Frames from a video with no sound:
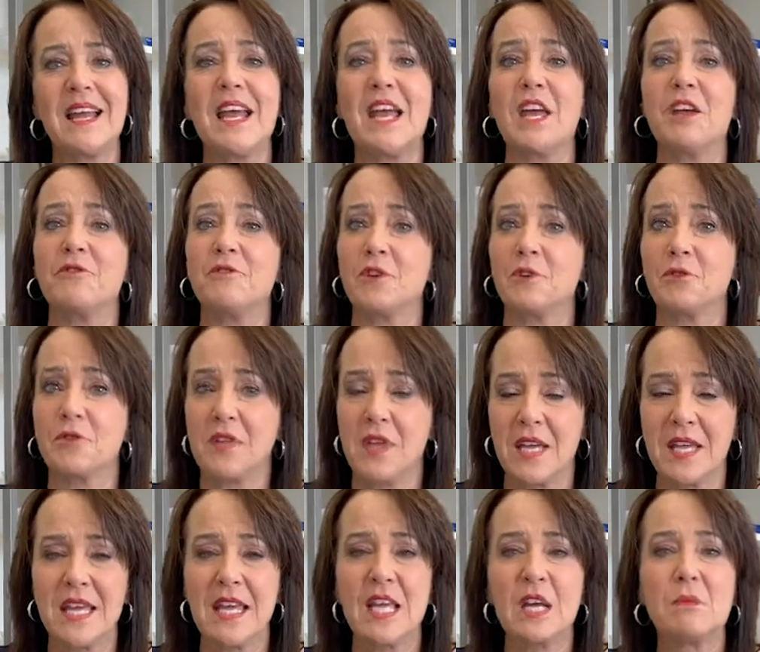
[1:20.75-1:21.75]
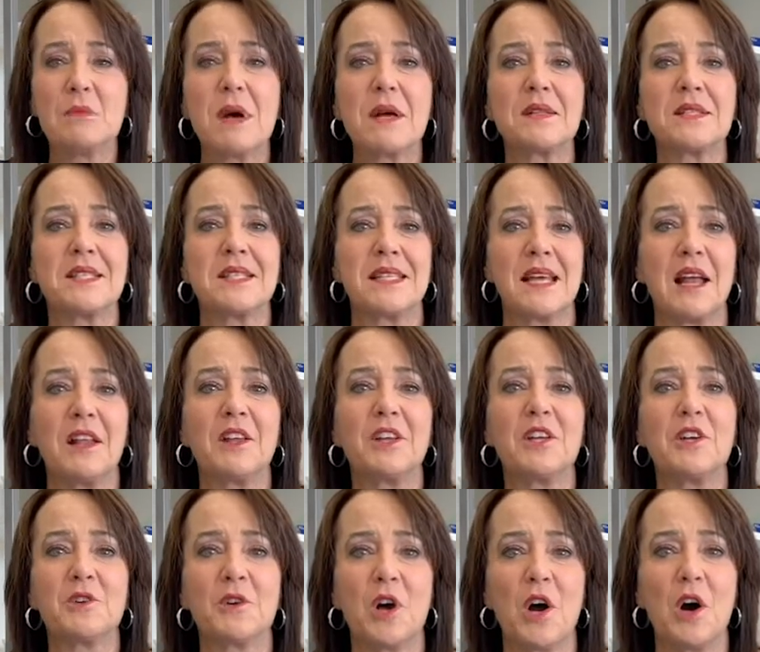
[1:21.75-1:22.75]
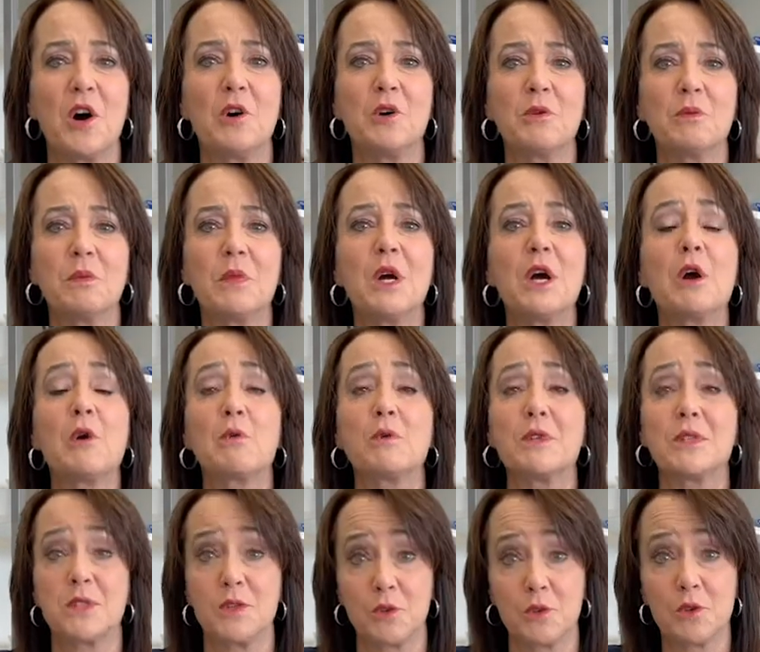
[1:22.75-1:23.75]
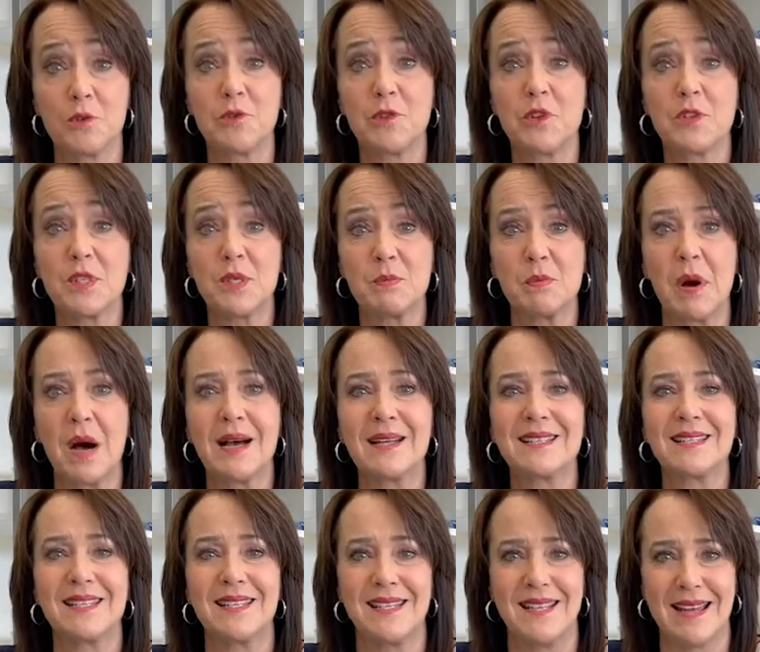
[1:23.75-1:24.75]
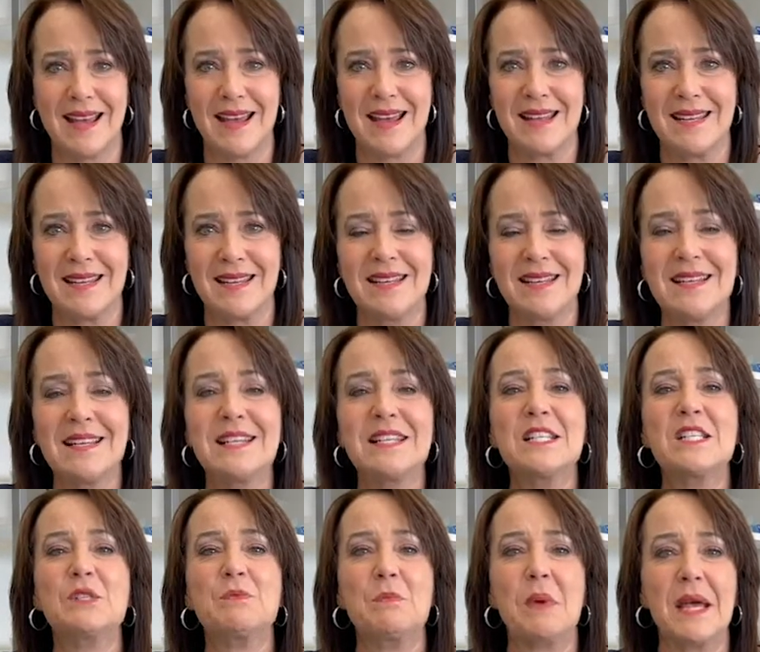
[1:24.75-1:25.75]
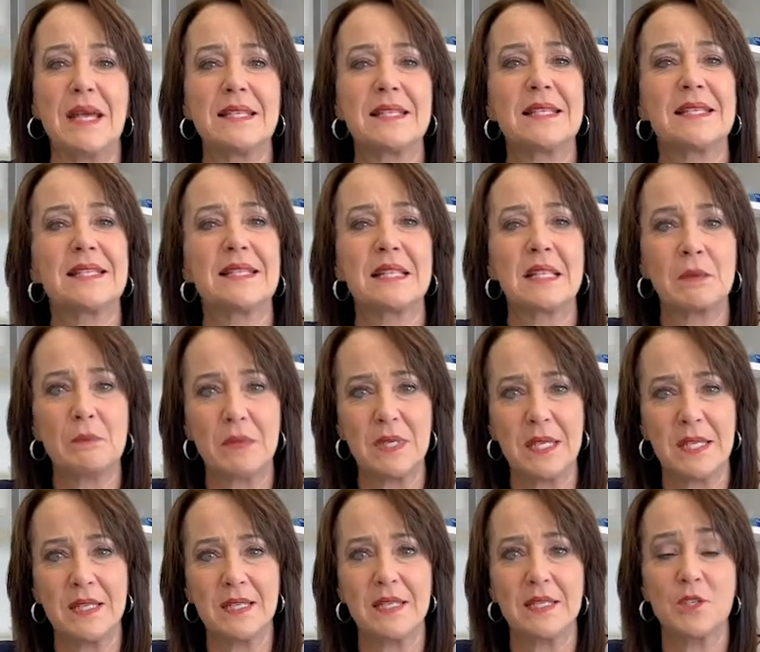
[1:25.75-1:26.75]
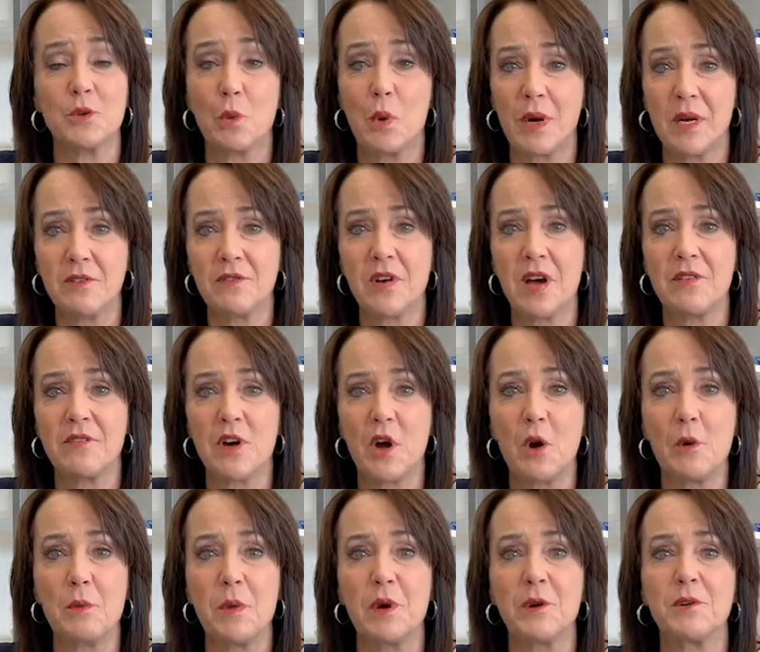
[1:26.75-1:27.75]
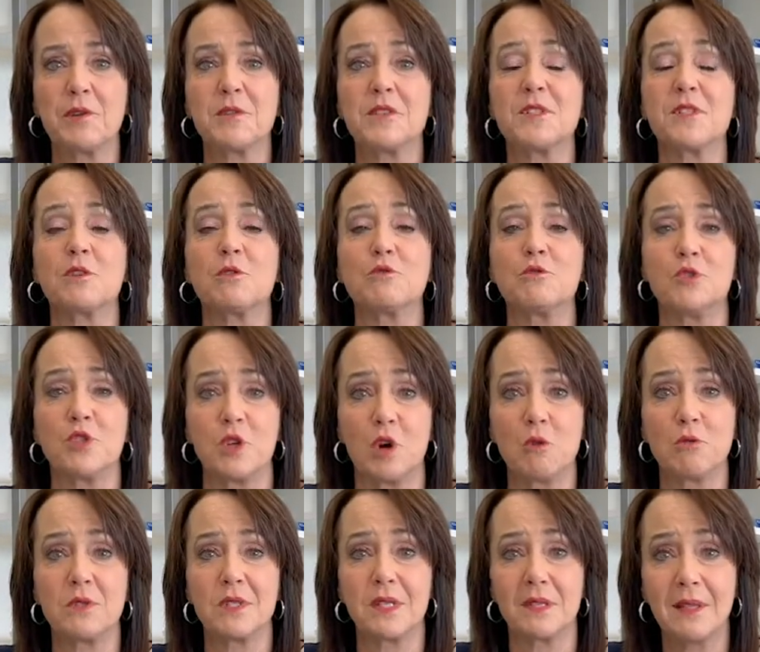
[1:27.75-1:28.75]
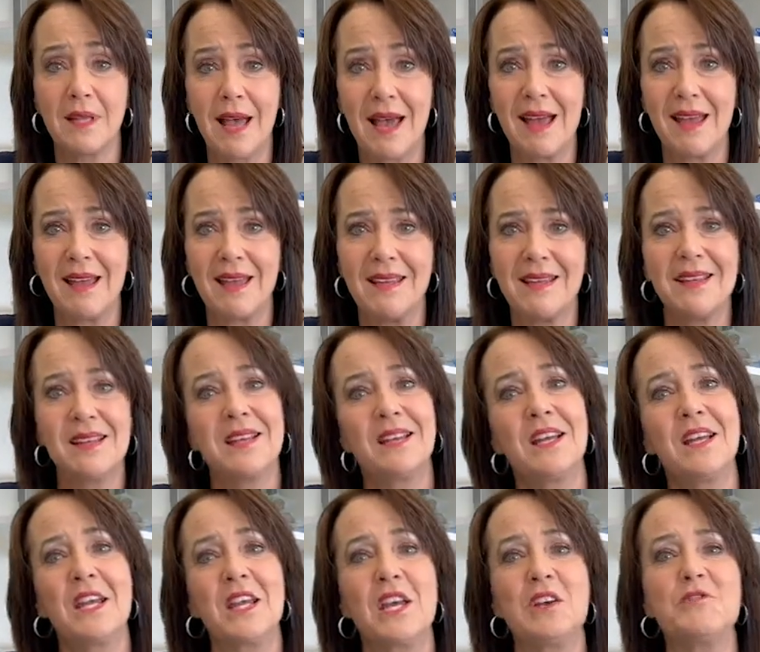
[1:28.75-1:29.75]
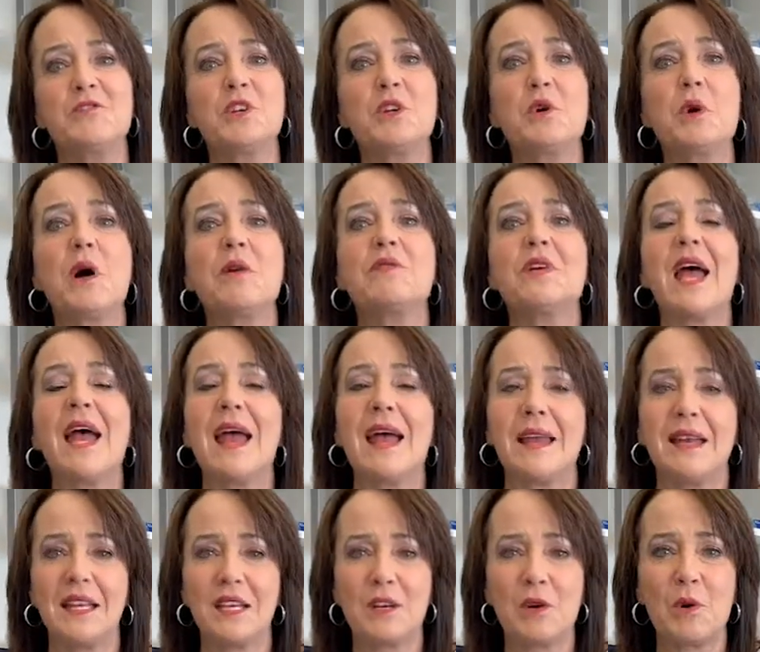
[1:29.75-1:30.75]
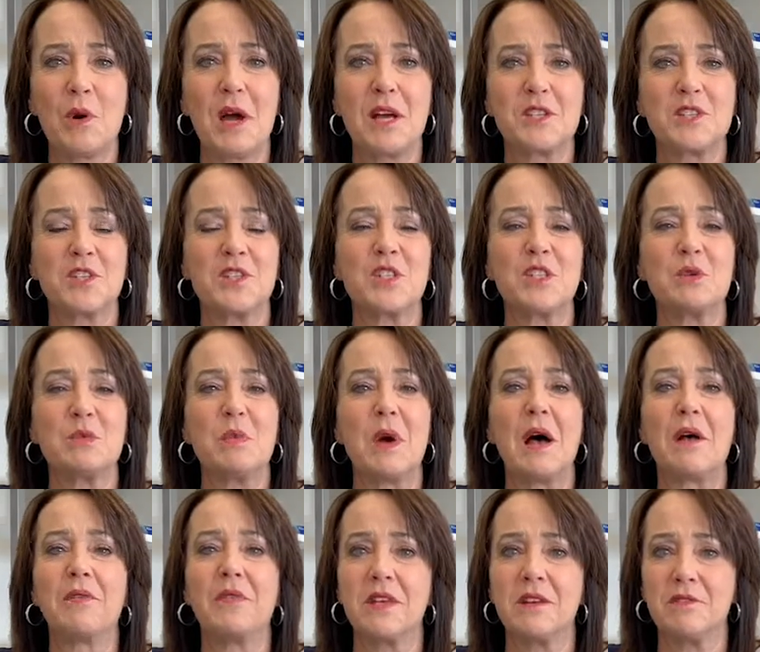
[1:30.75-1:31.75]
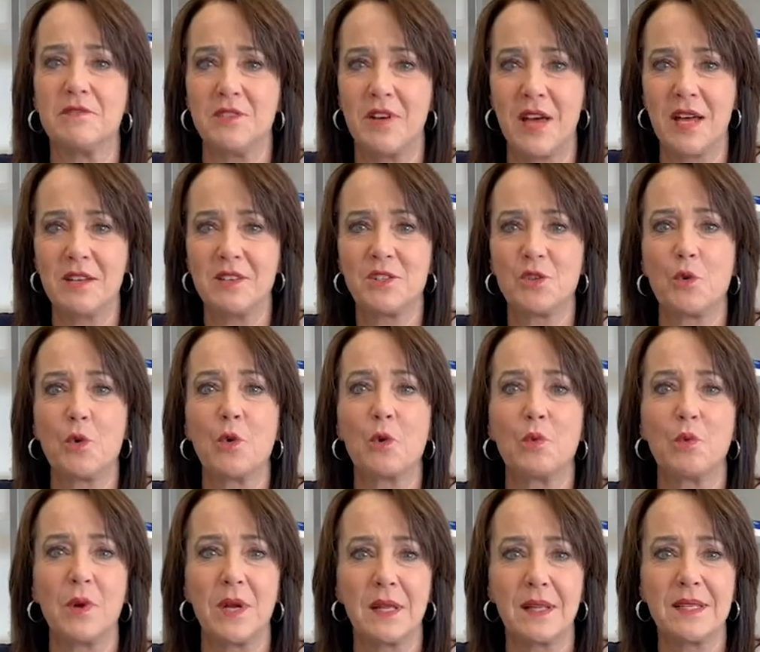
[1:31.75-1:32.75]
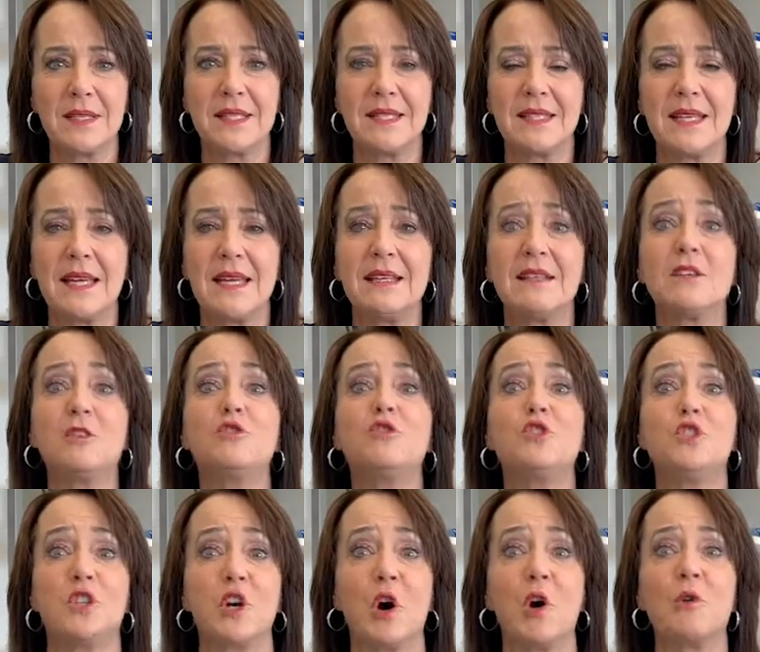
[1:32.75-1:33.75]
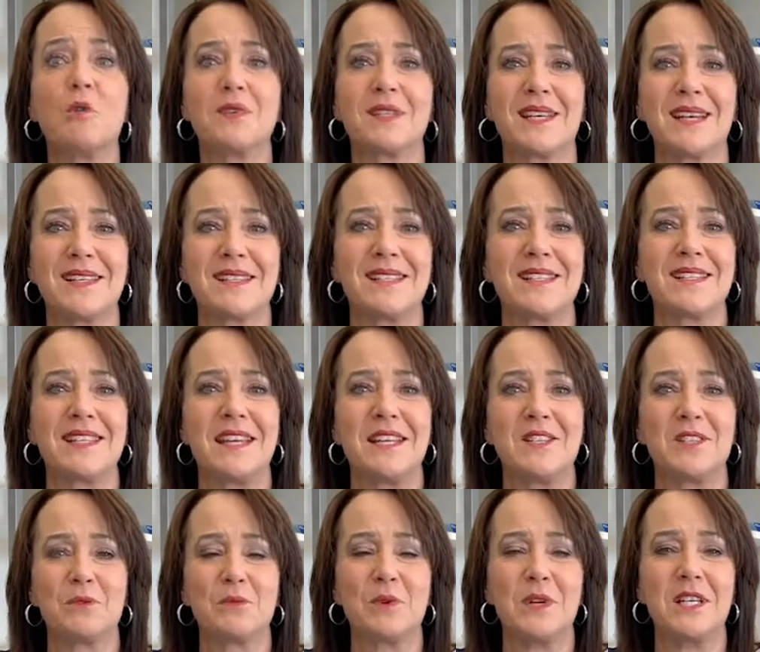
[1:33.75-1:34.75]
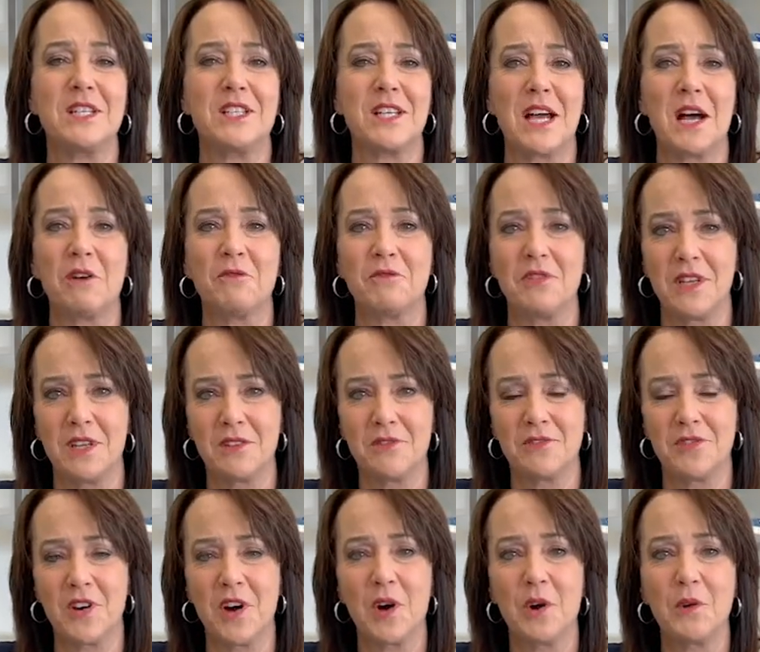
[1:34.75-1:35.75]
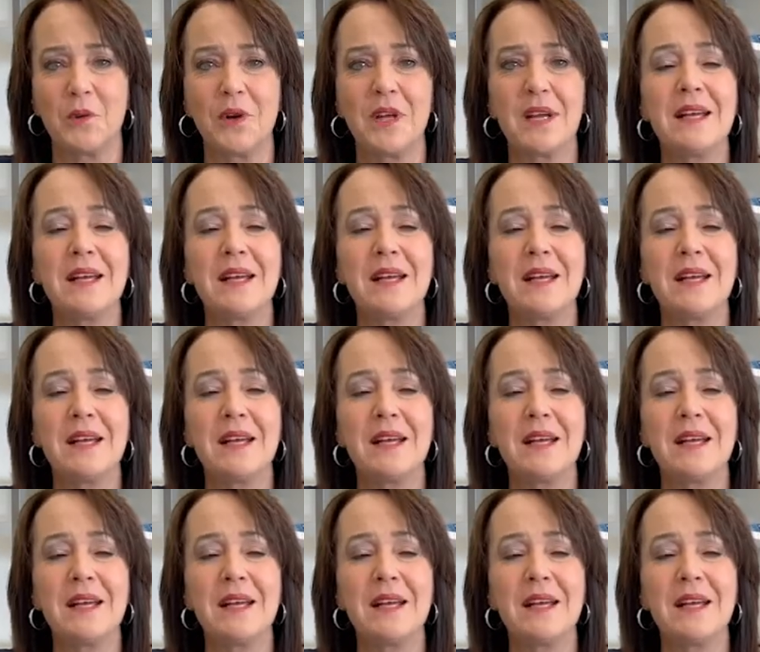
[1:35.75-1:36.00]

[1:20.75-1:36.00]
If you're thinking about selling your home, reserve your spot today. Space is limited to 25 homeowners, so don't delay. If you have any questions about the event or real estate, don't hesitate to reach out via phone